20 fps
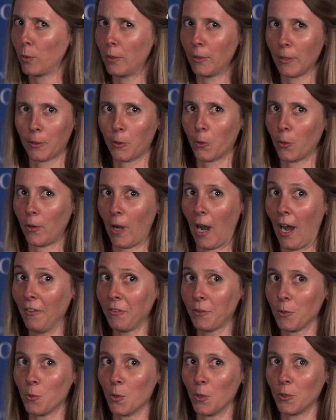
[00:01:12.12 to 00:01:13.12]
we record
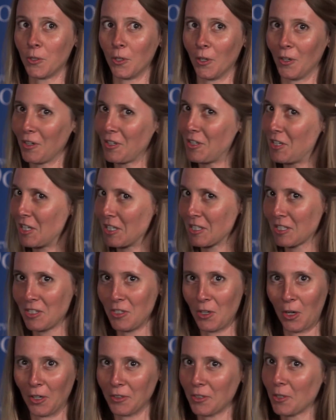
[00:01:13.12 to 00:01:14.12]
underwater does
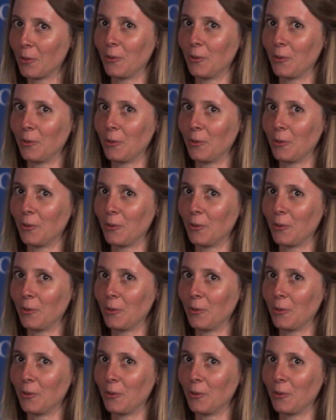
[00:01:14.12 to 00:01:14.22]
not